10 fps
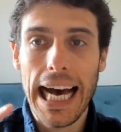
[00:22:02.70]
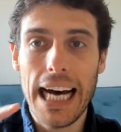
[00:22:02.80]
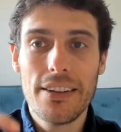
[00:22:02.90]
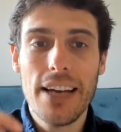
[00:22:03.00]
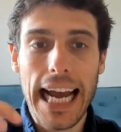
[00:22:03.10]

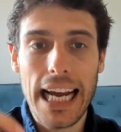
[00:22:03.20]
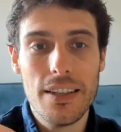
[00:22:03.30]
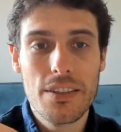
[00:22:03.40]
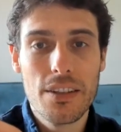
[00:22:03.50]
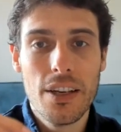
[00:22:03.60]
did the
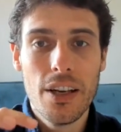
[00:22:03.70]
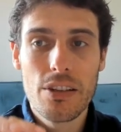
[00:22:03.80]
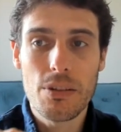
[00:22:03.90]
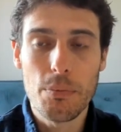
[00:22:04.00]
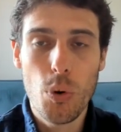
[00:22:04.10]
ants
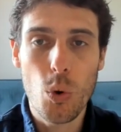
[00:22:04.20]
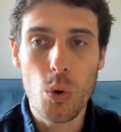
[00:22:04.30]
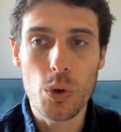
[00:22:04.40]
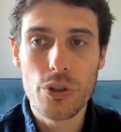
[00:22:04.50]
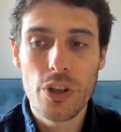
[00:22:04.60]

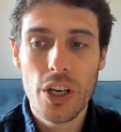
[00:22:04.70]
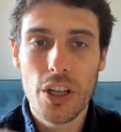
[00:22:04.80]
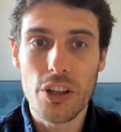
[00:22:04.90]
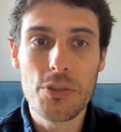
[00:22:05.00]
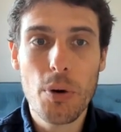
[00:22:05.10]
support
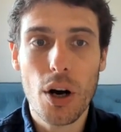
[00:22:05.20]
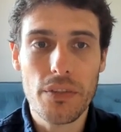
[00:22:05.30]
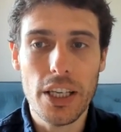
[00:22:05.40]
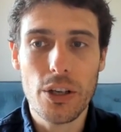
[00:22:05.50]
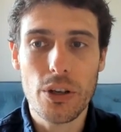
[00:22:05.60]
this part of
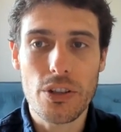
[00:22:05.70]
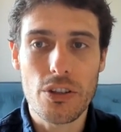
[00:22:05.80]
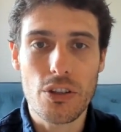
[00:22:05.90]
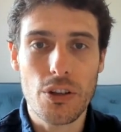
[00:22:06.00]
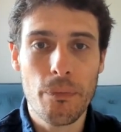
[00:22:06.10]
the
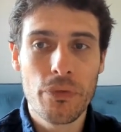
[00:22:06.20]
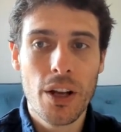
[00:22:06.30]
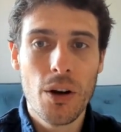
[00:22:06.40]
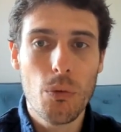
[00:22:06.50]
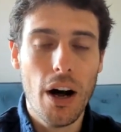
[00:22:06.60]
ecosystem?
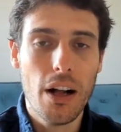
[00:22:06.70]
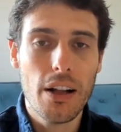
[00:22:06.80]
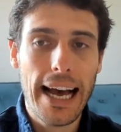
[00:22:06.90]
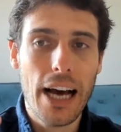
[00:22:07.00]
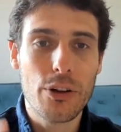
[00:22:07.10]
While
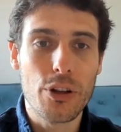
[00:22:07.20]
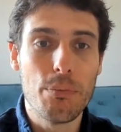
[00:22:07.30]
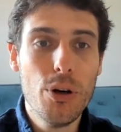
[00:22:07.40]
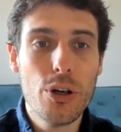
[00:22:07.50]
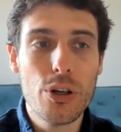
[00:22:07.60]
how do the
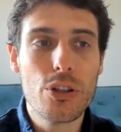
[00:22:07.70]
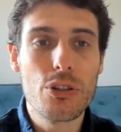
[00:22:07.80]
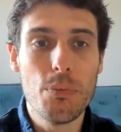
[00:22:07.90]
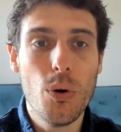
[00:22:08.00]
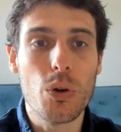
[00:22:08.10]
birds
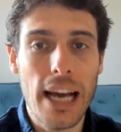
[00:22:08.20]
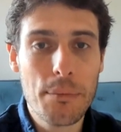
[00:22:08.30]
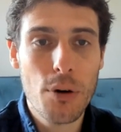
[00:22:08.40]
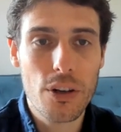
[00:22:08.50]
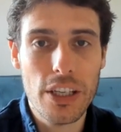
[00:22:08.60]
support that
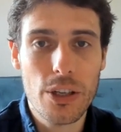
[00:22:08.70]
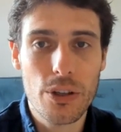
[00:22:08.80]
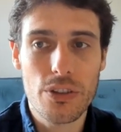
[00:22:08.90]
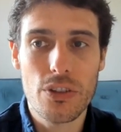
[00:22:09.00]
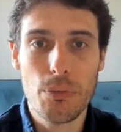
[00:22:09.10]
part of the
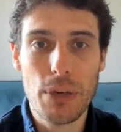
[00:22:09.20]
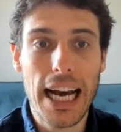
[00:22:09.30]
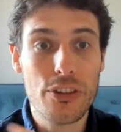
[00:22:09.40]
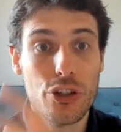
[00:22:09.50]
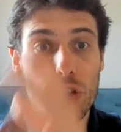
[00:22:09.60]
ecosystem? And how
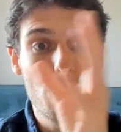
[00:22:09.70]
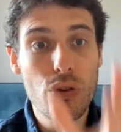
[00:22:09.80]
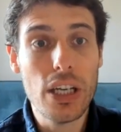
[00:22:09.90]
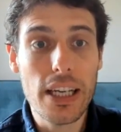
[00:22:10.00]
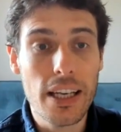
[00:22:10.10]
does the
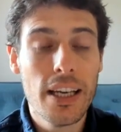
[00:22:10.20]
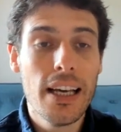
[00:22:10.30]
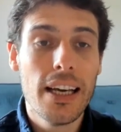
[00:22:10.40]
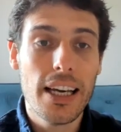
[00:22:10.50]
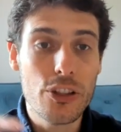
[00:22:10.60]
tree
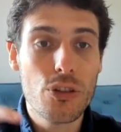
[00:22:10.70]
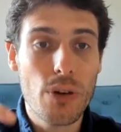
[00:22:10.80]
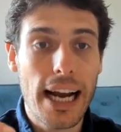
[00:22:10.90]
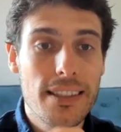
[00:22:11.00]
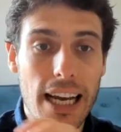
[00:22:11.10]

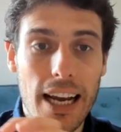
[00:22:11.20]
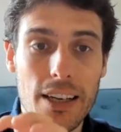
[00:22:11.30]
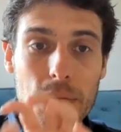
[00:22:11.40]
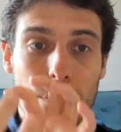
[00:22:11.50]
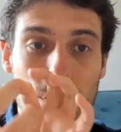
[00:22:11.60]
interact
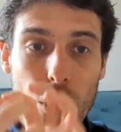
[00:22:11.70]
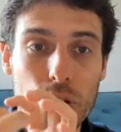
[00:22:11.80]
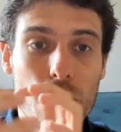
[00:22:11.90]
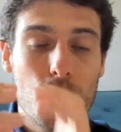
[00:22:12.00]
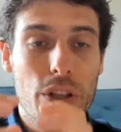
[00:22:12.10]
and
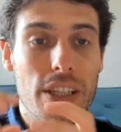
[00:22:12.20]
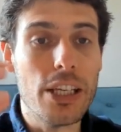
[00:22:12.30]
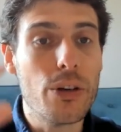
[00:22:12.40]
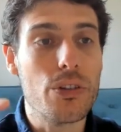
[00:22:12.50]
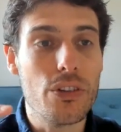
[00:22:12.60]
bond with the
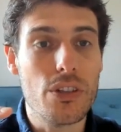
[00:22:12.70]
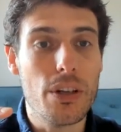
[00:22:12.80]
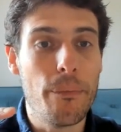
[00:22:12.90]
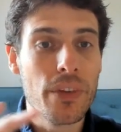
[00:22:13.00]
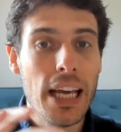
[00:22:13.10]

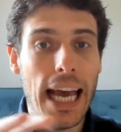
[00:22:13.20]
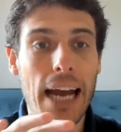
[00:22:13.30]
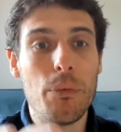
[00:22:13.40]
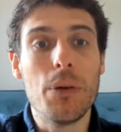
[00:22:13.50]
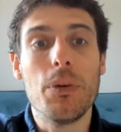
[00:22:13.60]
ecosystem?
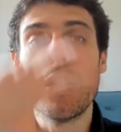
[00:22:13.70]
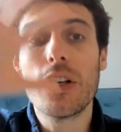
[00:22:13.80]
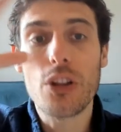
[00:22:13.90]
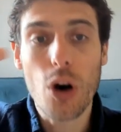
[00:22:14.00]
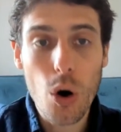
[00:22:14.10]
And when we look
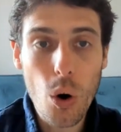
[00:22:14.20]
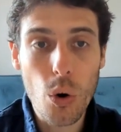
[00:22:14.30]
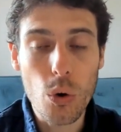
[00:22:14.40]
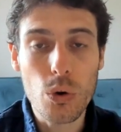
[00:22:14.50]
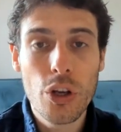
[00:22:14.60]
at the
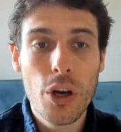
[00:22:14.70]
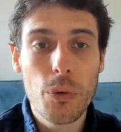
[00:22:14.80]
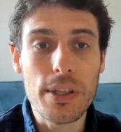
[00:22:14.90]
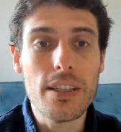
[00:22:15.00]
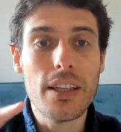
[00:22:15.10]
whole, we
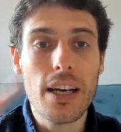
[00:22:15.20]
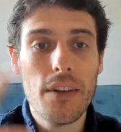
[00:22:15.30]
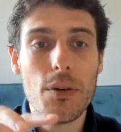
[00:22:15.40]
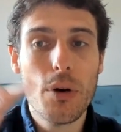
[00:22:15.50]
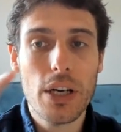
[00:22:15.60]
see that
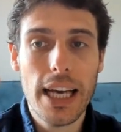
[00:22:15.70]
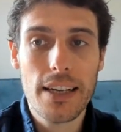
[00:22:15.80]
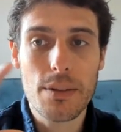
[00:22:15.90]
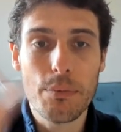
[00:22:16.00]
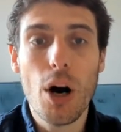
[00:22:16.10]
everybody
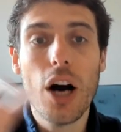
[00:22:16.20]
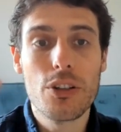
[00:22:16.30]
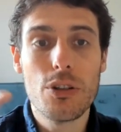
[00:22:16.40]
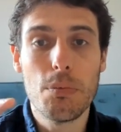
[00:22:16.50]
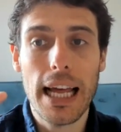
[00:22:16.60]
has a part
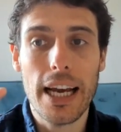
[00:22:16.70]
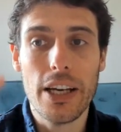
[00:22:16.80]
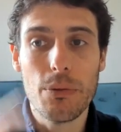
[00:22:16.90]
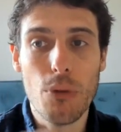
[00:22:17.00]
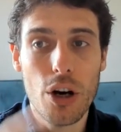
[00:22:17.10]
to play.
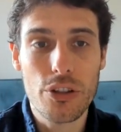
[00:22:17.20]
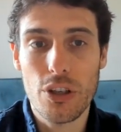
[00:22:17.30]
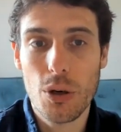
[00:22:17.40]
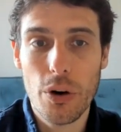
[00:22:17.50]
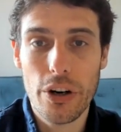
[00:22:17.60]
Mars and
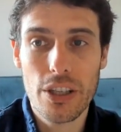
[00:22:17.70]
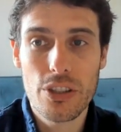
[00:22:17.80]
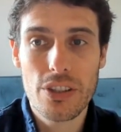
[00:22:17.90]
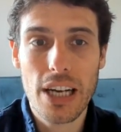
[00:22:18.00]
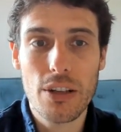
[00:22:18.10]
Aquarius,
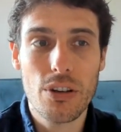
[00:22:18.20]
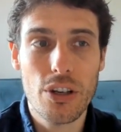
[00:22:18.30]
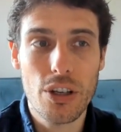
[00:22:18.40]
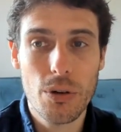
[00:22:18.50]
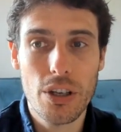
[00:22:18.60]
South Node and
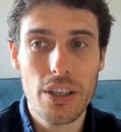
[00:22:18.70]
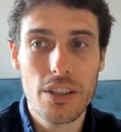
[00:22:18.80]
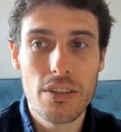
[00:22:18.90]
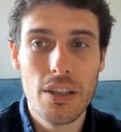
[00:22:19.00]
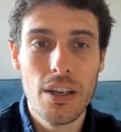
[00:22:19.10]

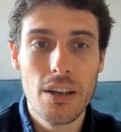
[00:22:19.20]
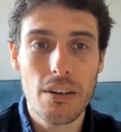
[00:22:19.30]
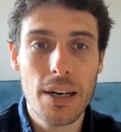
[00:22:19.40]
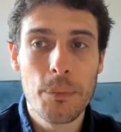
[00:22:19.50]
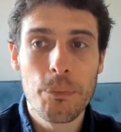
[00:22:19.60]
Aquarius,
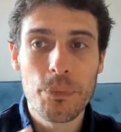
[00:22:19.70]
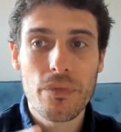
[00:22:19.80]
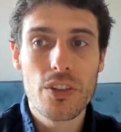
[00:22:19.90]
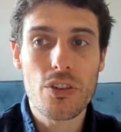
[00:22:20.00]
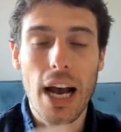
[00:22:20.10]
right?
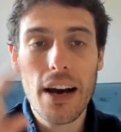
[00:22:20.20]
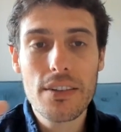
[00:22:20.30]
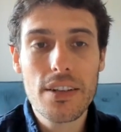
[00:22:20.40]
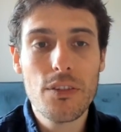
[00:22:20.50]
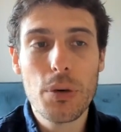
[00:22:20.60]
So how is
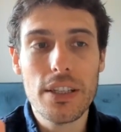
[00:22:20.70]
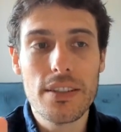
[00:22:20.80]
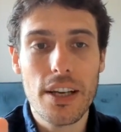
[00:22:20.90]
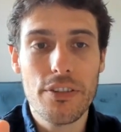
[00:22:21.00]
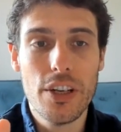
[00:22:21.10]
everybody's
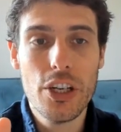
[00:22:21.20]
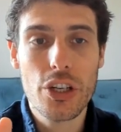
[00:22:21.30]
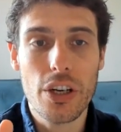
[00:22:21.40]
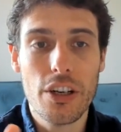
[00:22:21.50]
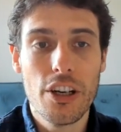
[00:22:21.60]

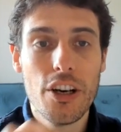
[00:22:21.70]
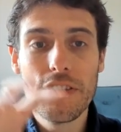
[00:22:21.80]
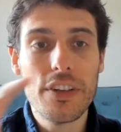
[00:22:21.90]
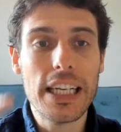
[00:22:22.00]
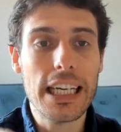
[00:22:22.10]
definition
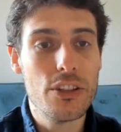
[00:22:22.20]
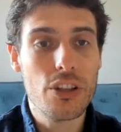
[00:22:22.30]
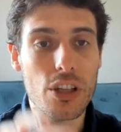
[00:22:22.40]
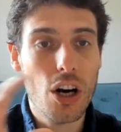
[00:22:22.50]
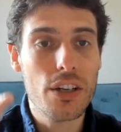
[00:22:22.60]
fitting into
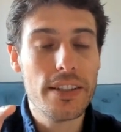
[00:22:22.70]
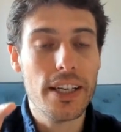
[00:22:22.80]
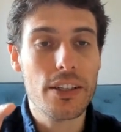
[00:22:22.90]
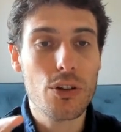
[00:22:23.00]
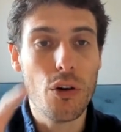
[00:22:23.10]
the
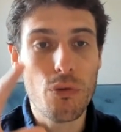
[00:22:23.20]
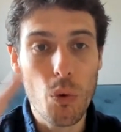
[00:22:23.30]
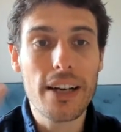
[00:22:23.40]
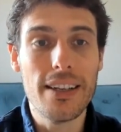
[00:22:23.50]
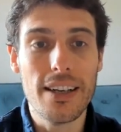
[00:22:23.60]
context of
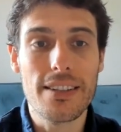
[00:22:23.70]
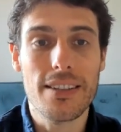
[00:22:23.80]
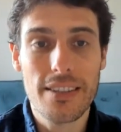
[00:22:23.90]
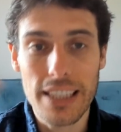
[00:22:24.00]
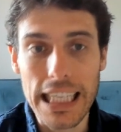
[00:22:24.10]
what does
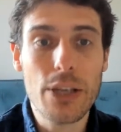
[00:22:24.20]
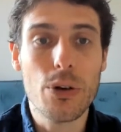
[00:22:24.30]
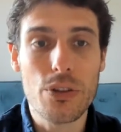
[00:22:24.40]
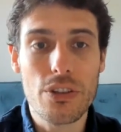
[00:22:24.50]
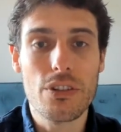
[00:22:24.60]
this an
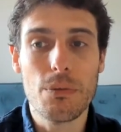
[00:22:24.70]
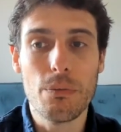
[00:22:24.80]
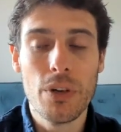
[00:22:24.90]
ecosystem